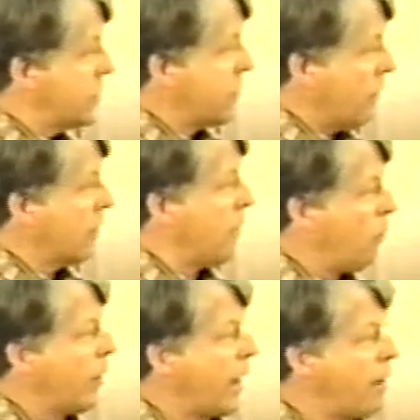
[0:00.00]
talk about
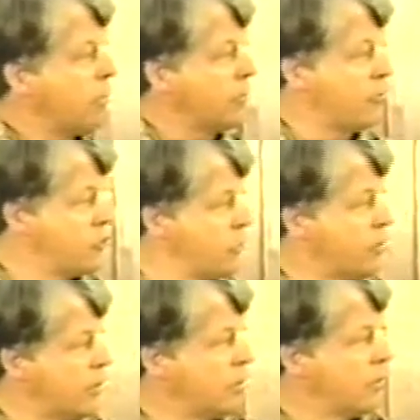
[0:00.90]
what happened to
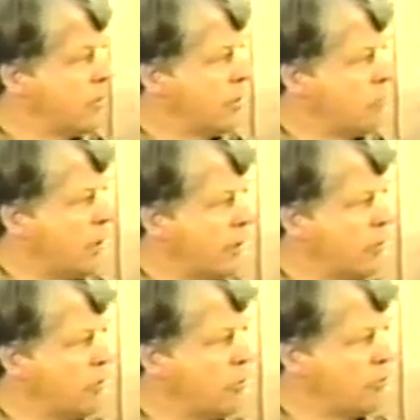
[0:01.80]
Judah the
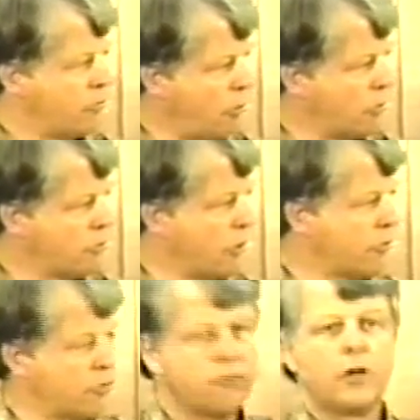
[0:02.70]
brother who sold
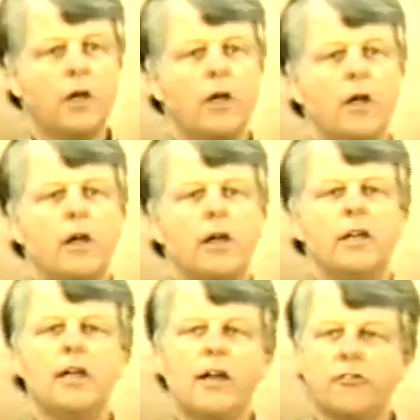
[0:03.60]
Joseph,
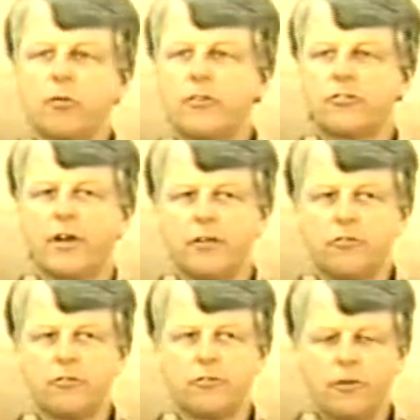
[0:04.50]
he had three
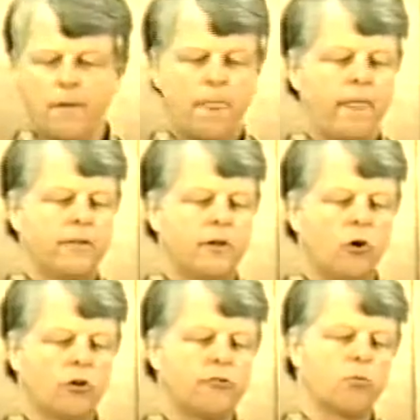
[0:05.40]
sons. The
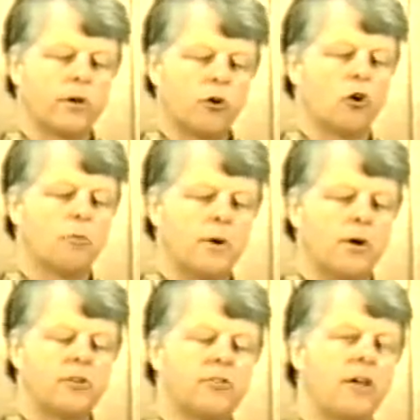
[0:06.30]
oldest one, Ur,
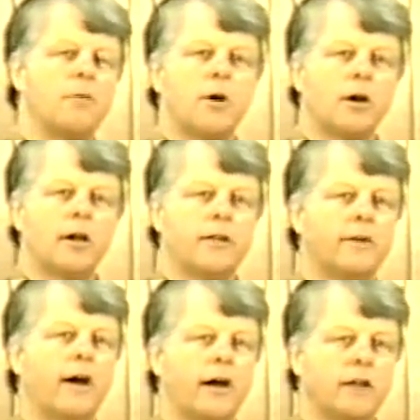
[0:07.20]
married Tamar and
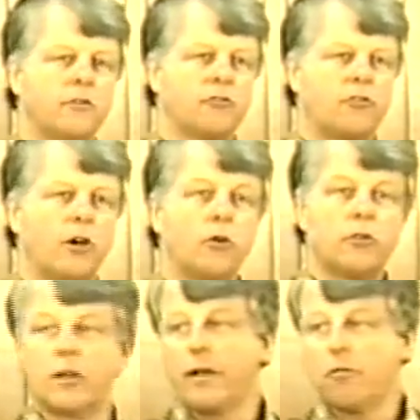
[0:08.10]
died. So,
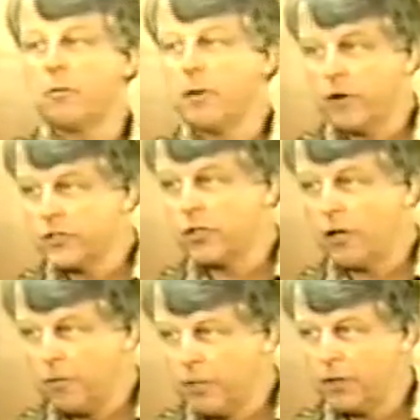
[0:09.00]
the levirate marriage
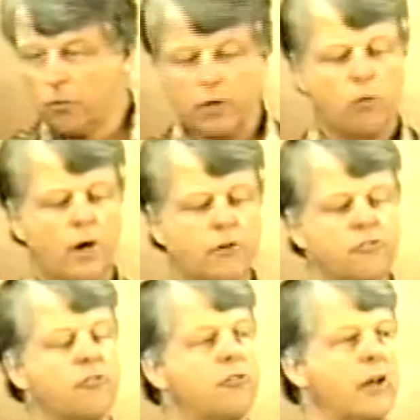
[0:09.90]
law being what it was,
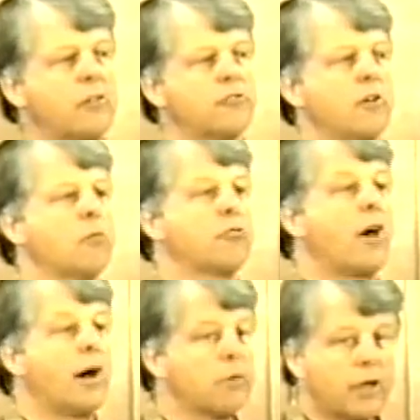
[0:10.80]
the second son was
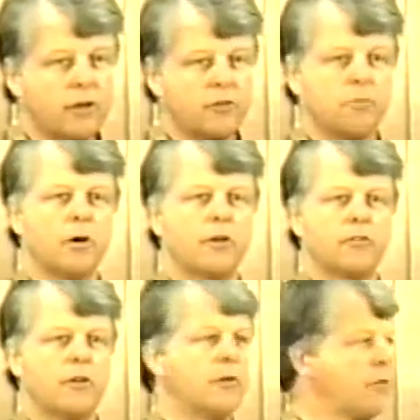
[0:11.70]
obligated to marry
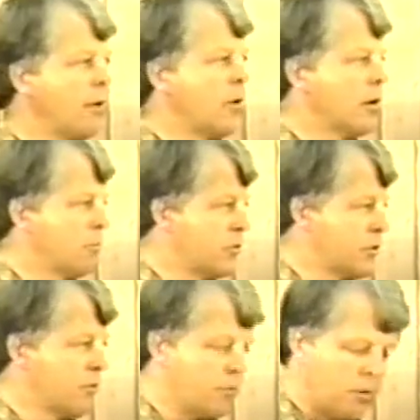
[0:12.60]
Tamar to
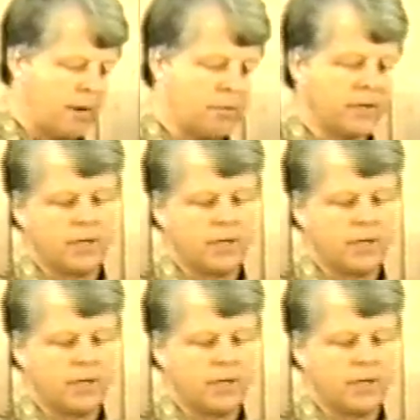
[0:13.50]
preserve the property.